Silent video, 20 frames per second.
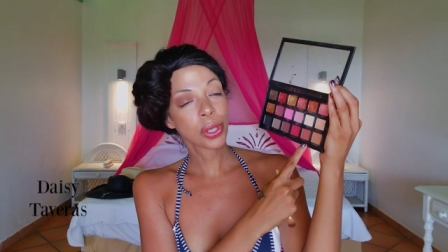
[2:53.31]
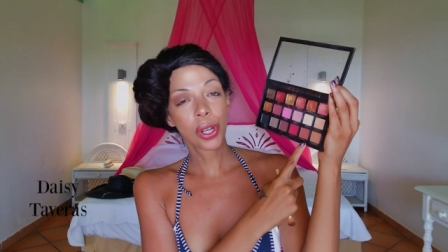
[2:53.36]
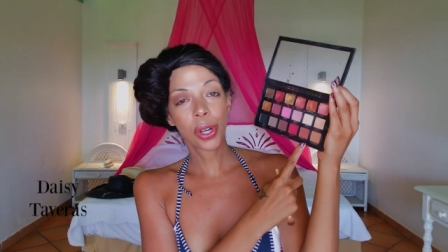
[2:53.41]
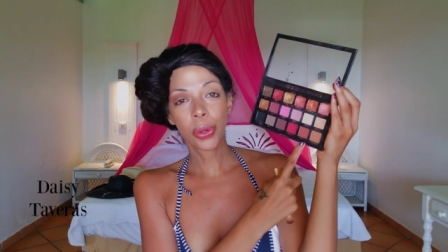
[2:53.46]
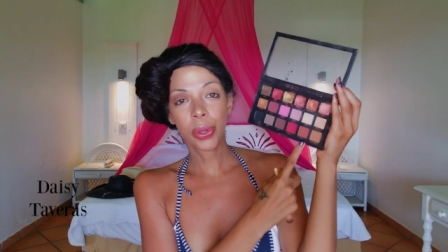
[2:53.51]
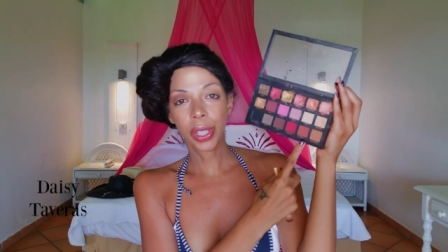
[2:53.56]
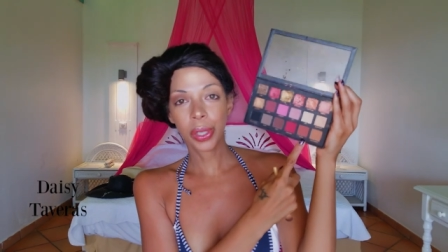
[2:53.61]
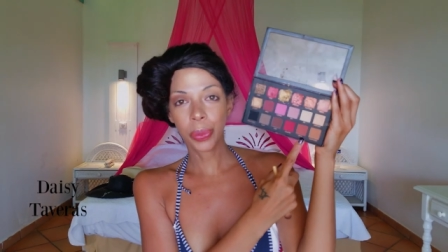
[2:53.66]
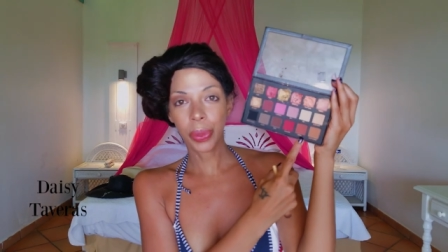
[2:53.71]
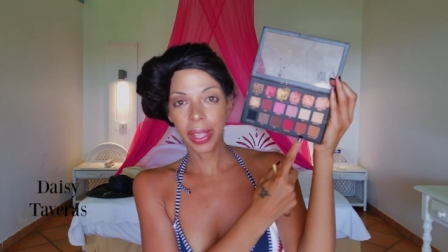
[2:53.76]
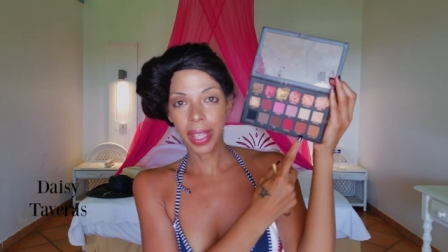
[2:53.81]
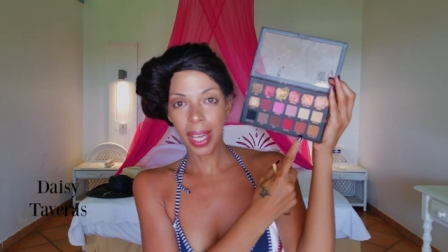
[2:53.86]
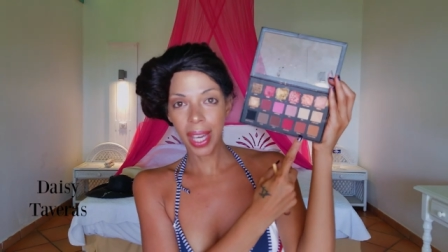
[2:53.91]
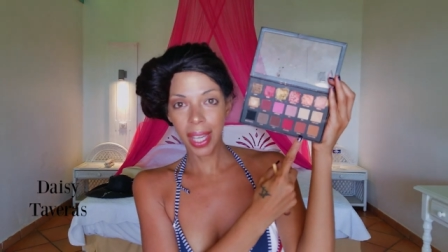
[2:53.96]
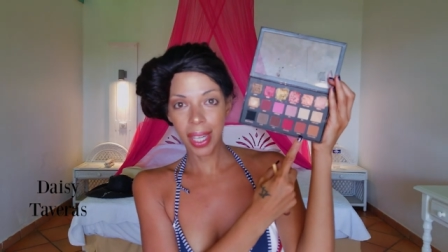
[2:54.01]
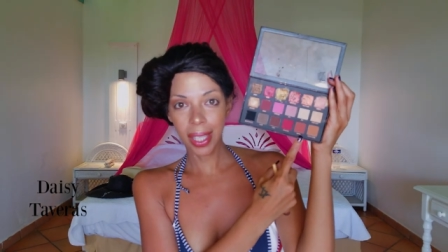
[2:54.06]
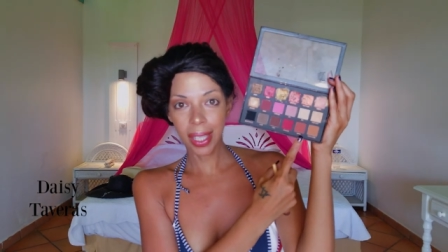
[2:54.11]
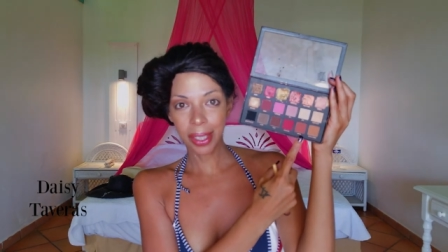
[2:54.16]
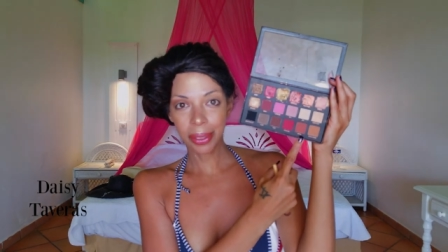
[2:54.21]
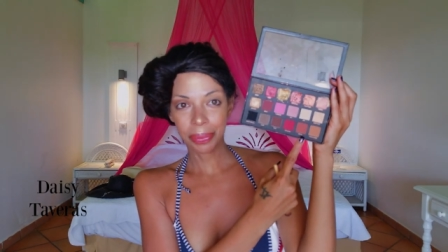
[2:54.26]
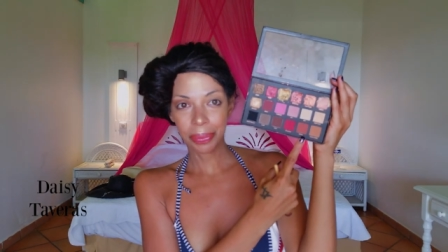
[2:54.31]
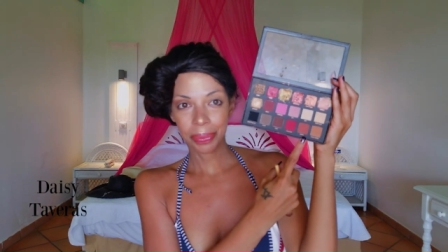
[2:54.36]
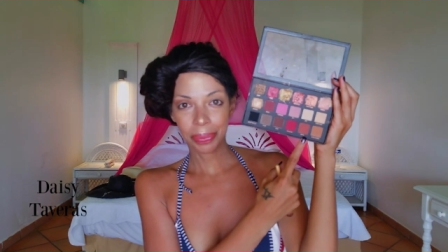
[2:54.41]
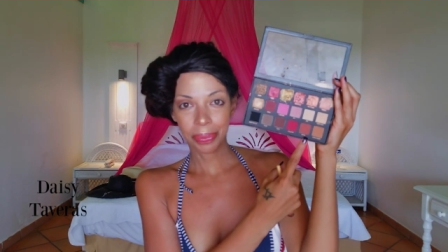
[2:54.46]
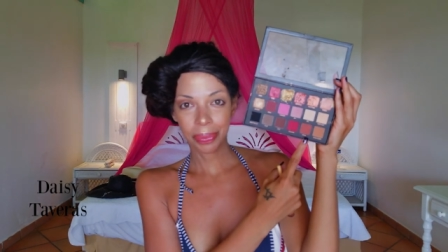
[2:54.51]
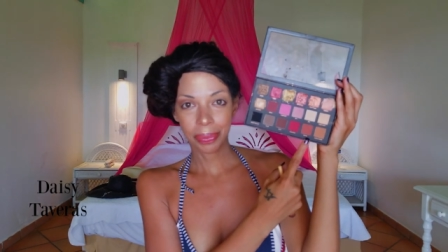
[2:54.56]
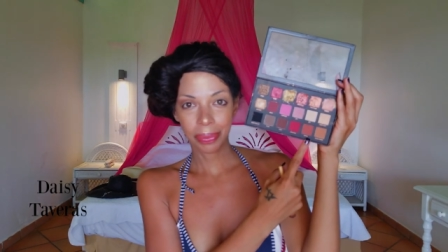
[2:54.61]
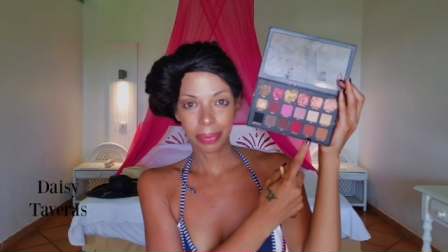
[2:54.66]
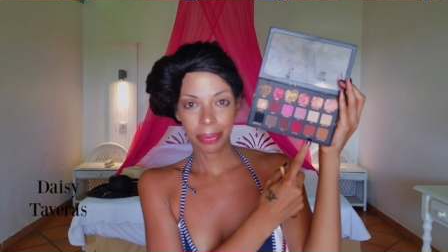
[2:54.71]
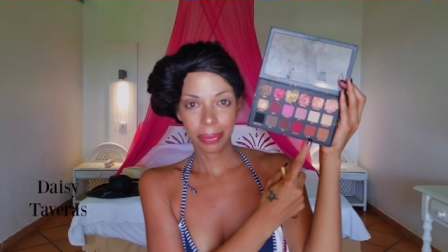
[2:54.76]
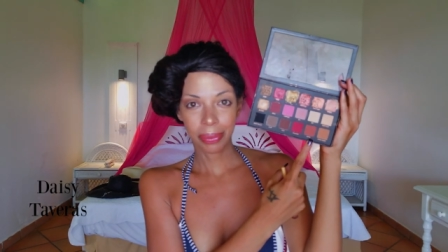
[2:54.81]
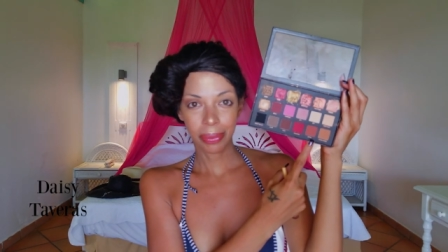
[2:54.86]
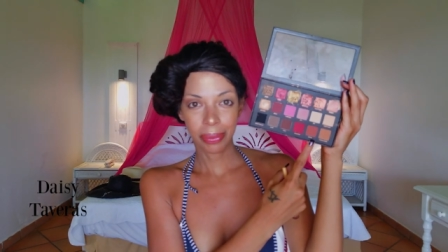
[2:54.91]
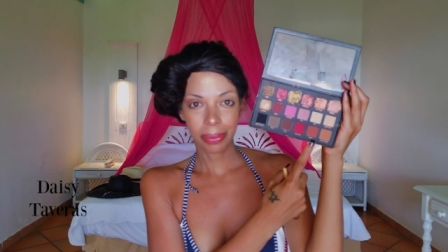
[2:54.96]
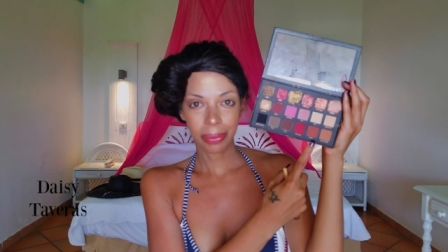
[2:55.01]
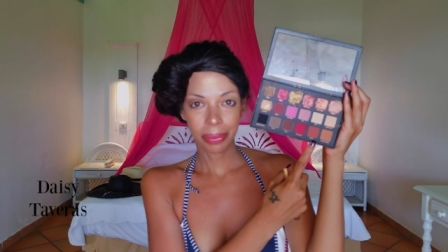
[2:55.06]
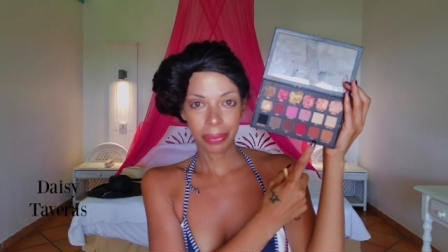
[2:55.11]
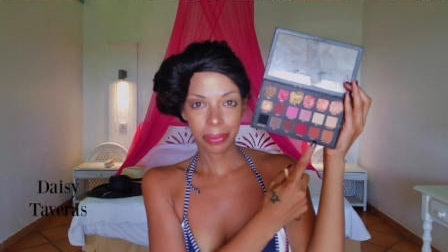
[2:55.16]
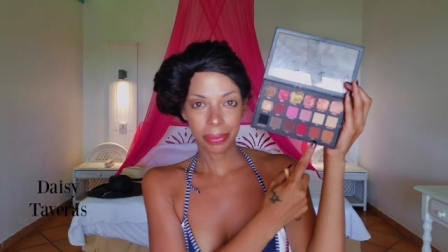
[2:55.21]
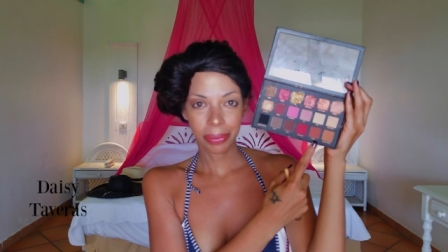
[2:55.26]
go in with henna.
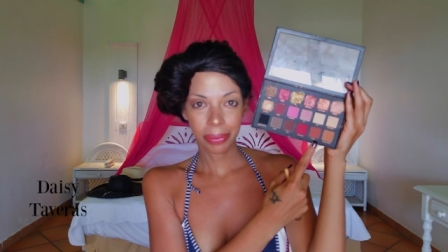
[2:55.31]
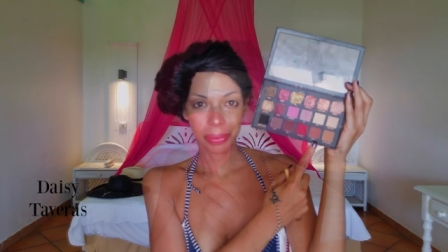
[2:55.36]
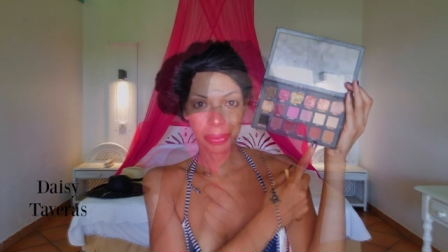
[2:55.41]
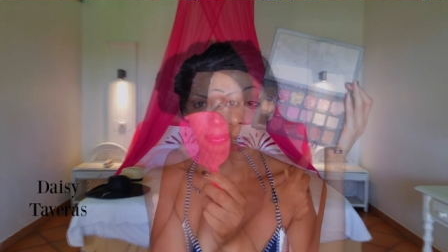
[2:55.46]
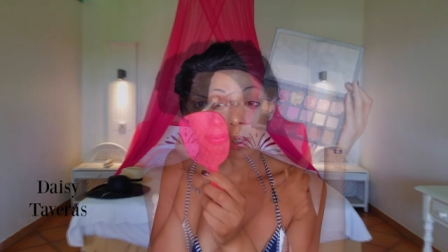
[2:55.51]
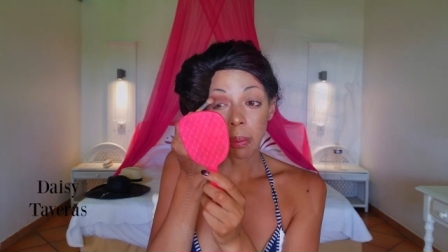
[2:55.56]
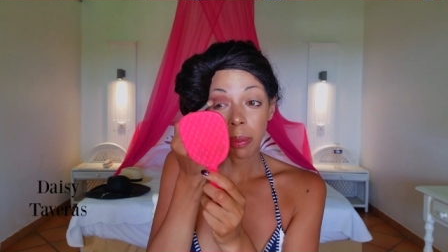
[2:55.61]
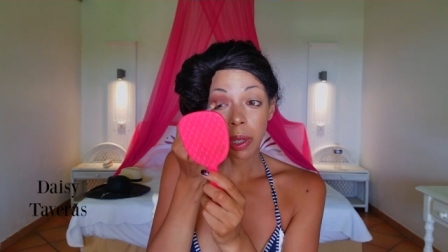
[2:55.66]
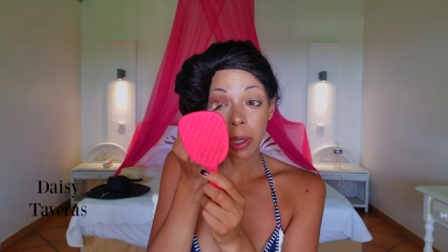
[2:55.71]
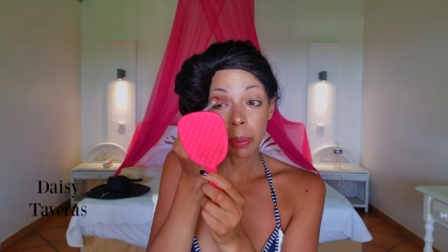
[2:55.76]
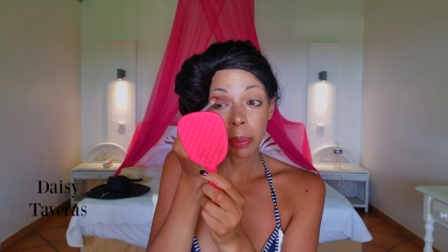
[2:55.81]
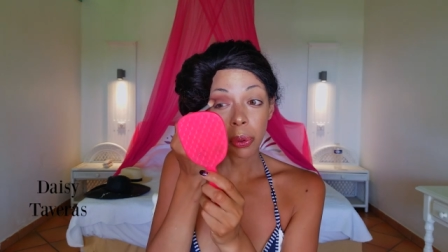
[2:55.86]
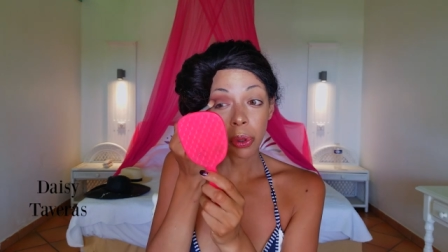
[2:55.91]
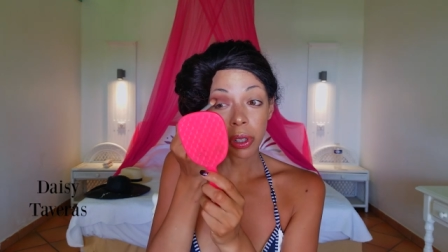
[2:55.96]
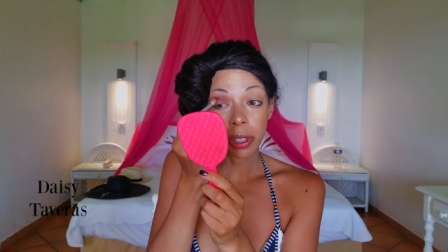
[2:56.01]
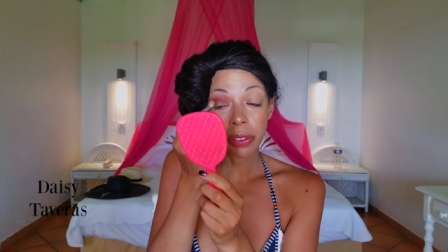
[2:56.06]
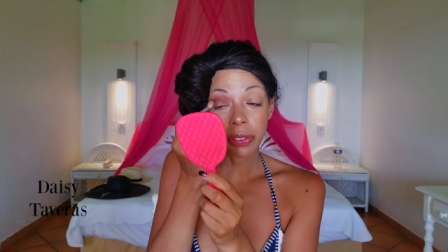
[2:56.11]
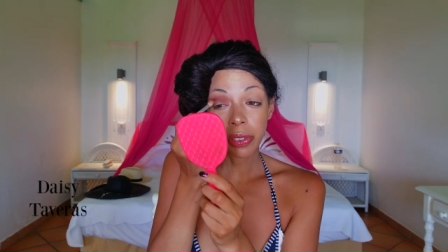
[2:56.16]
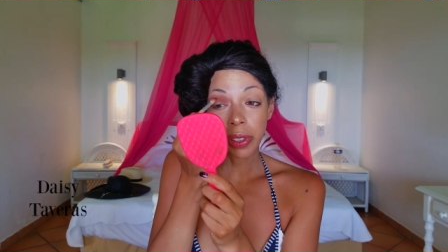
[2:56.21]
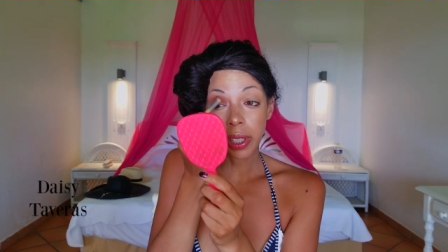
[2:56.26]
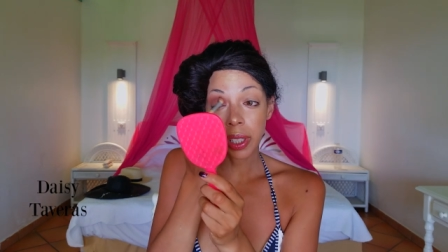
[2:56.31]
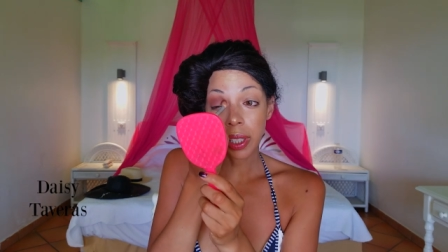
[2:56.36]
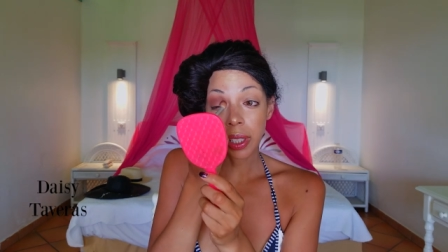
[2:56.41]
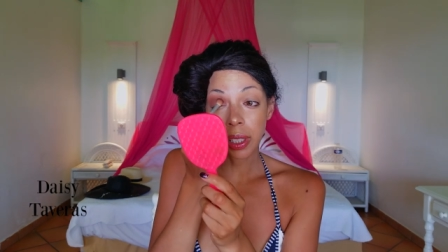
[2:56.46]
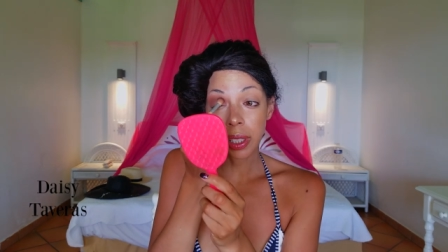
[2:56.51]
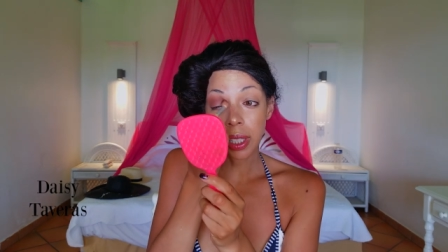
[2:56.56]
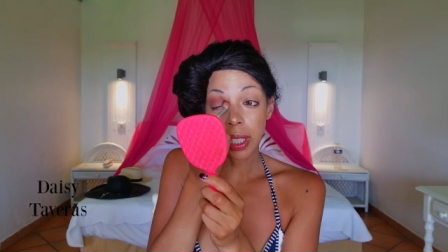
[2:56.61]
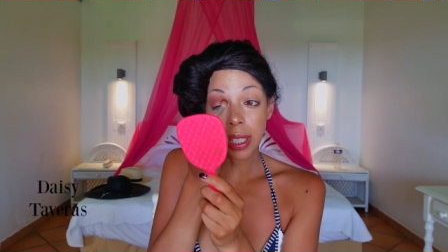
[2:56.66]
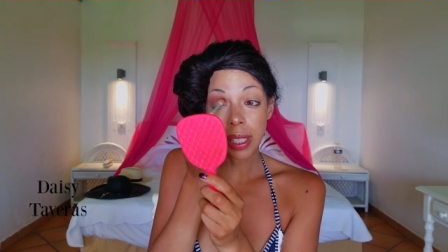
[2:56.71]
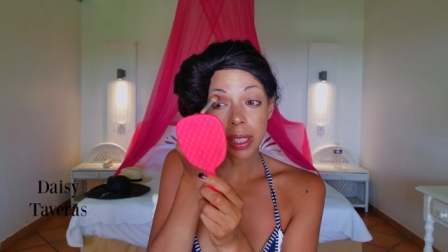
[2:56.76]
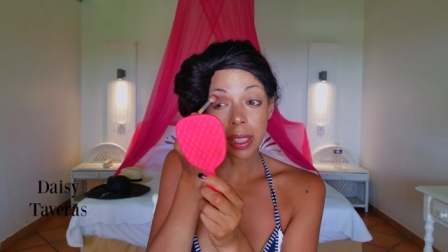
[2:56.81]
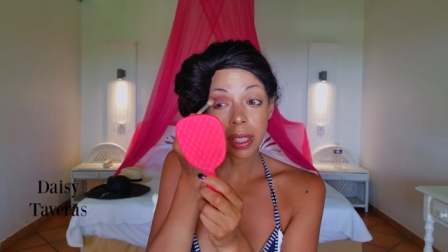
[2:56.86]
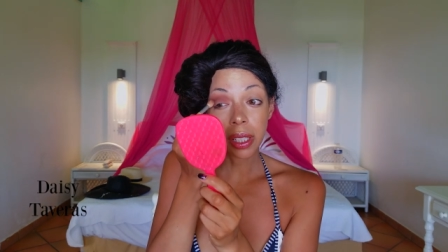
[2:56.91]
My boyfriend is